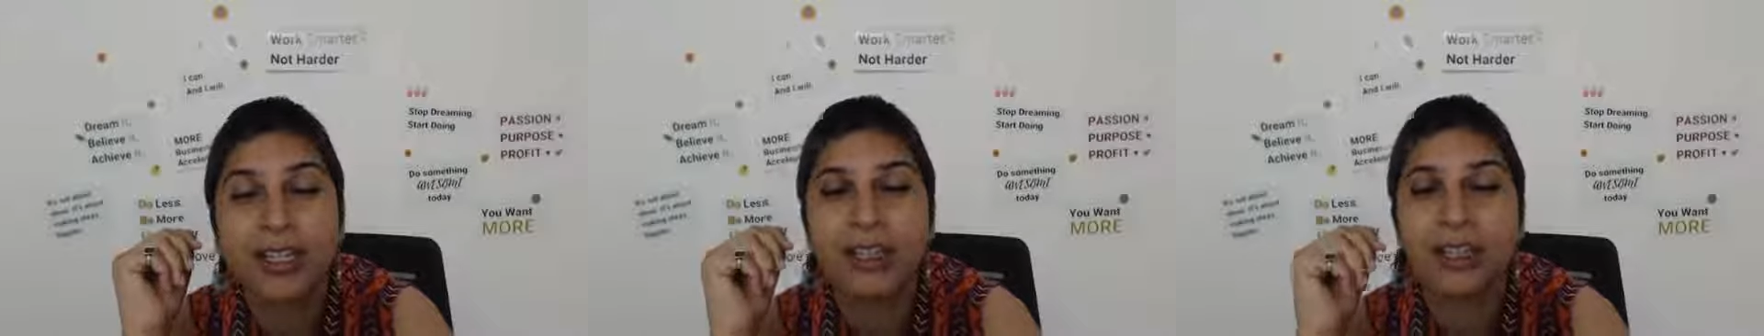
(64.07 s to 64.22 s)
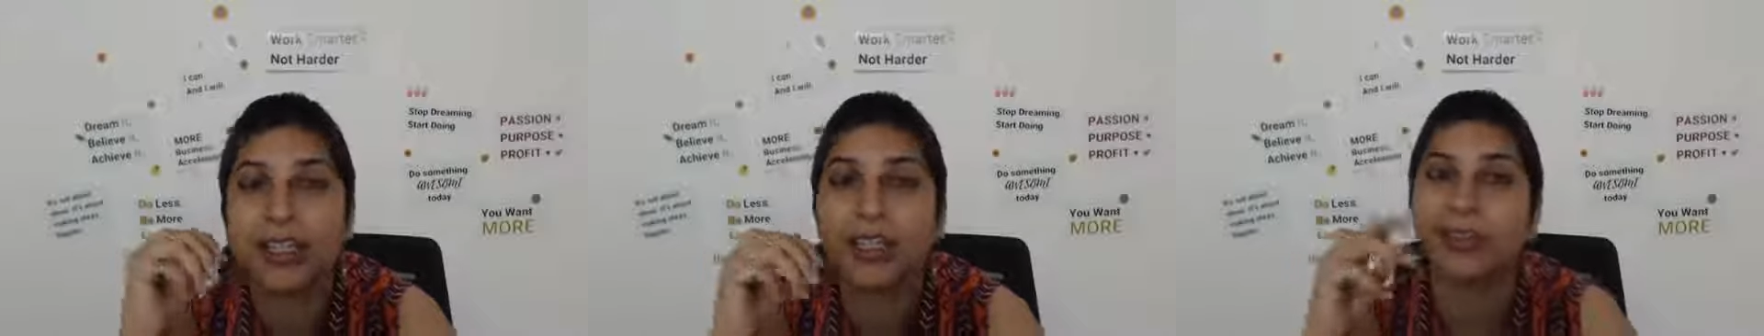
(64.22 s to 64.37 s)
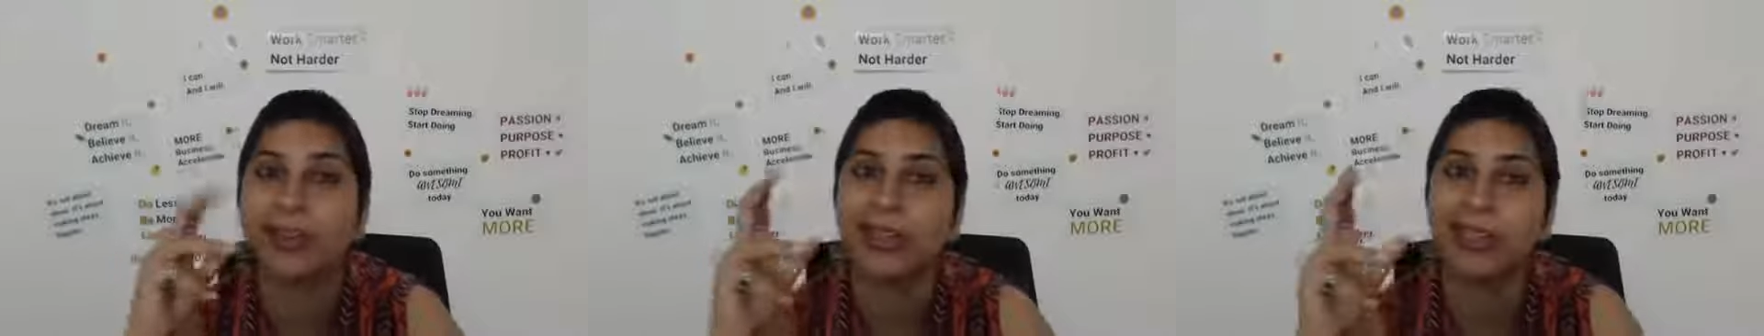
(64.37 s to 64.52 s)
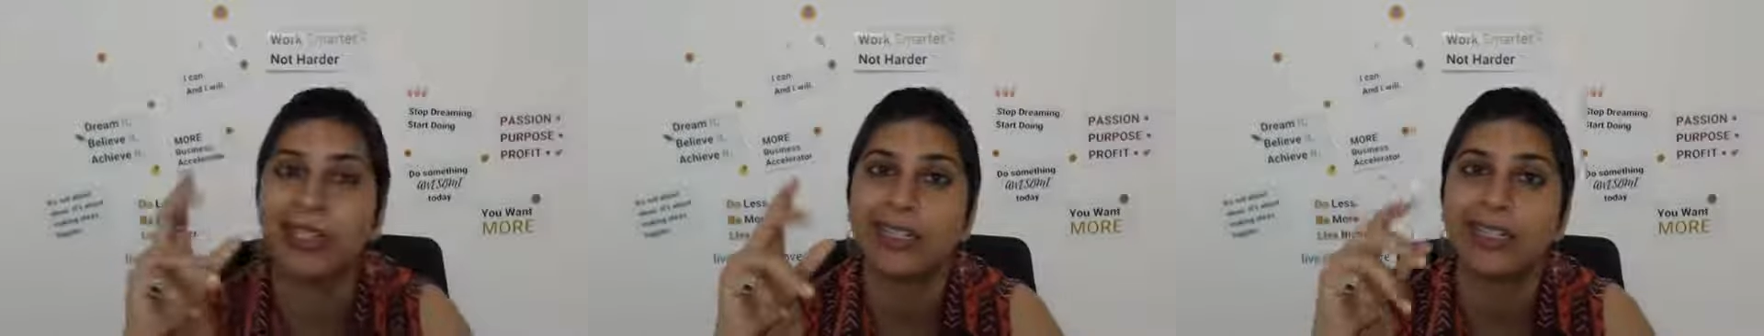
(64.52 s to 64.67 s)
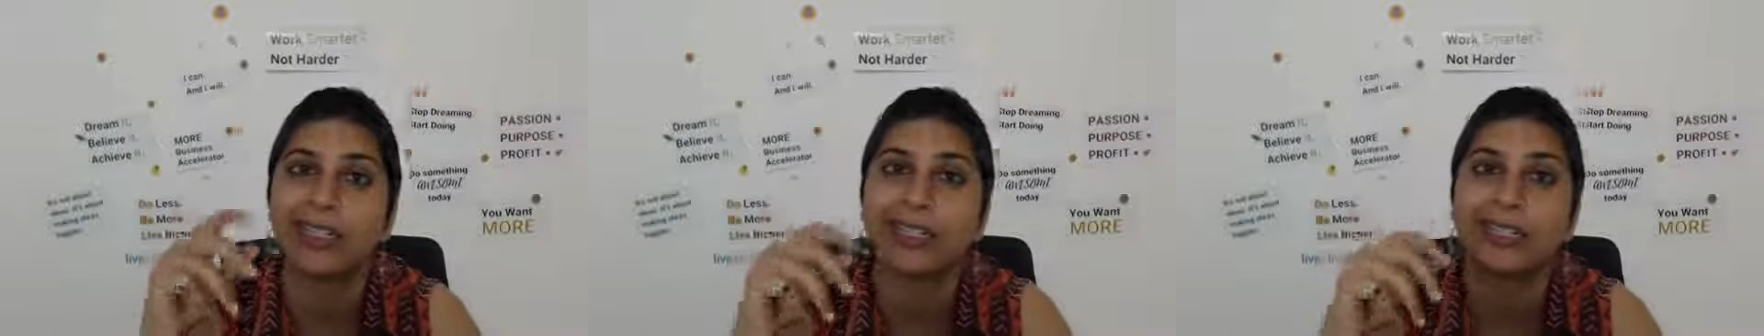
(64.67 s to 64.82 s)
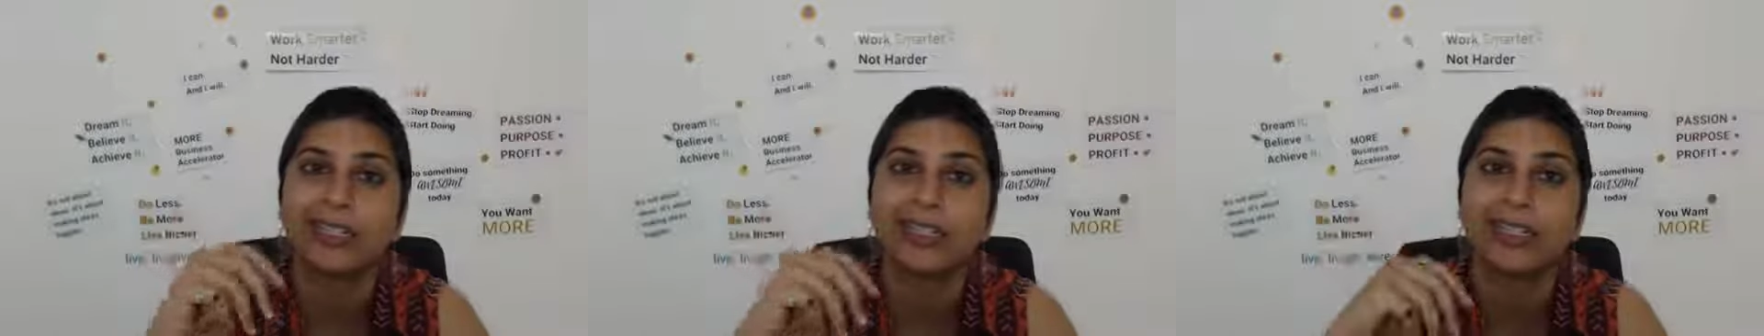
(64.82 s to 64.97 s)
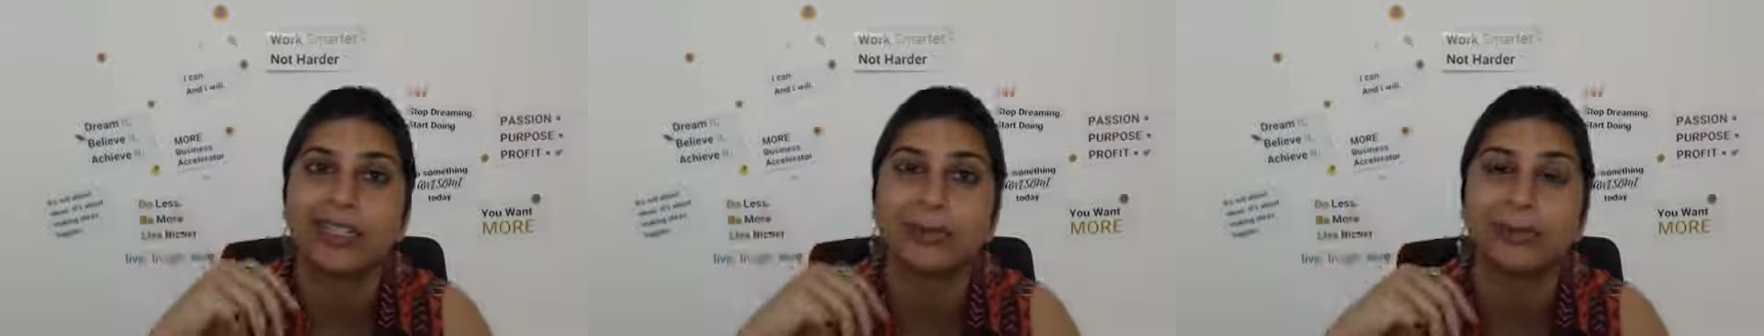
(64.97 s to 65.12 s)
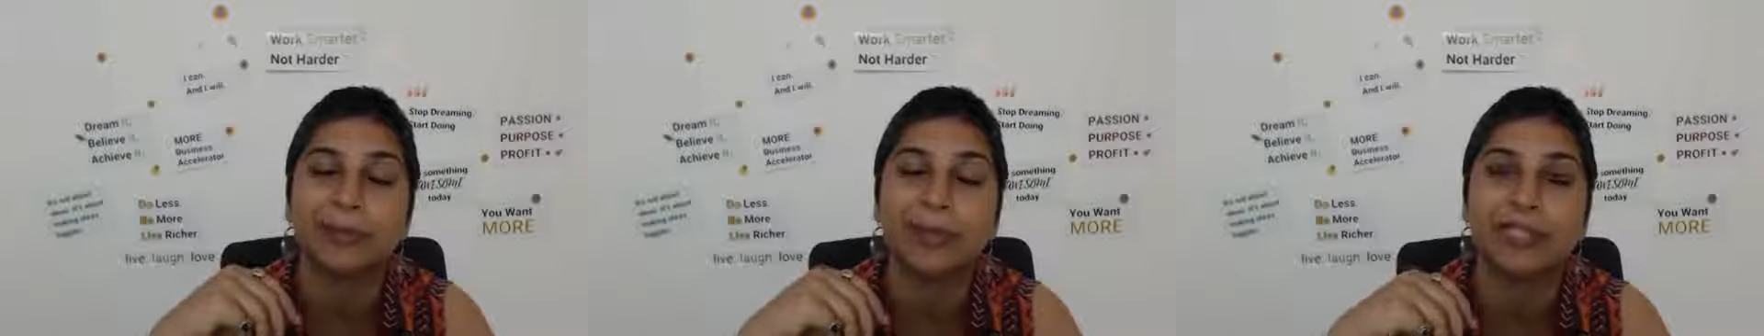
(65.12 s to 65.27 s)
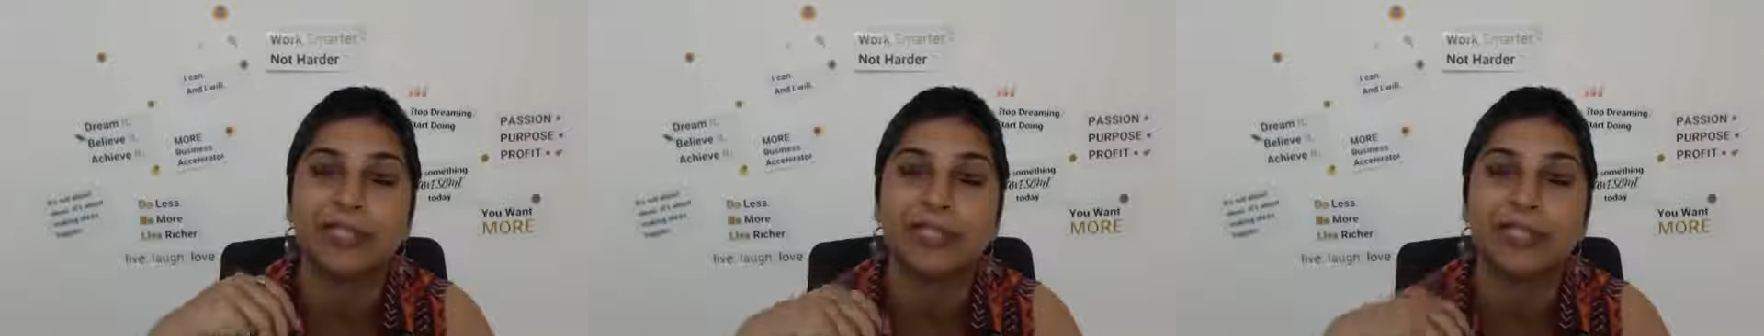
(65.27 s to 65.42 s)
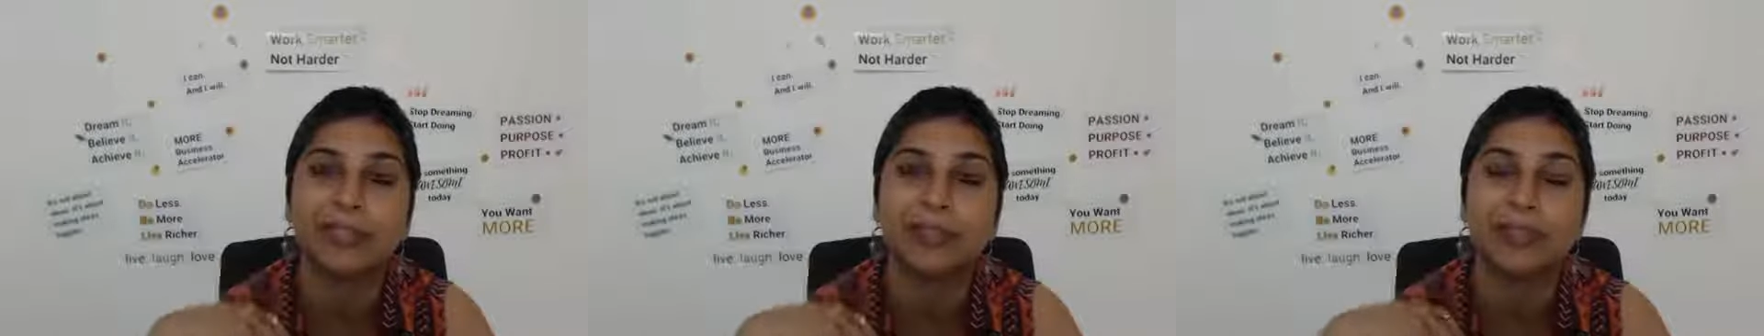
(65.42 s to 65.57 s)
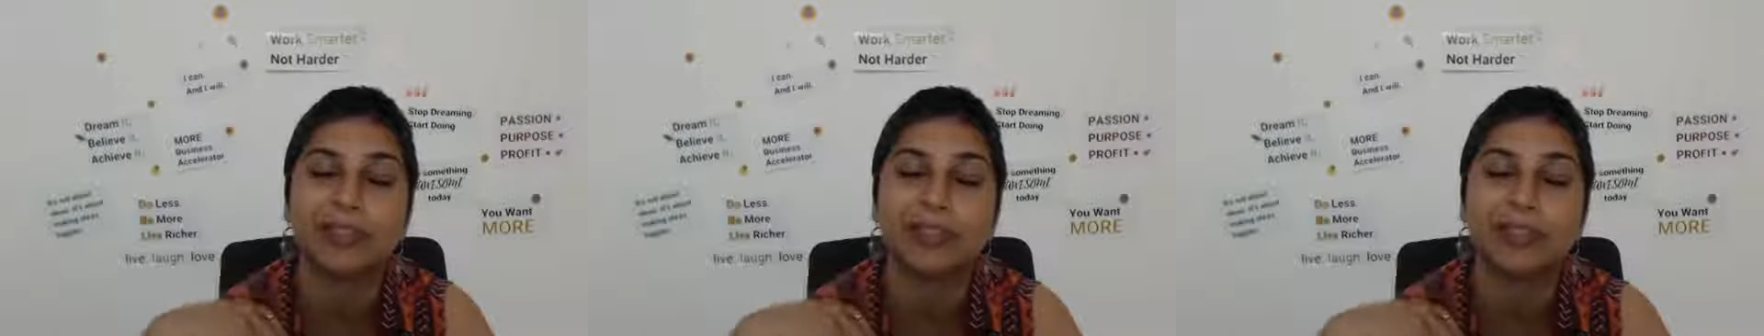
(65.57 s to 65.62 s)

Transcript: They'll write another 10 pages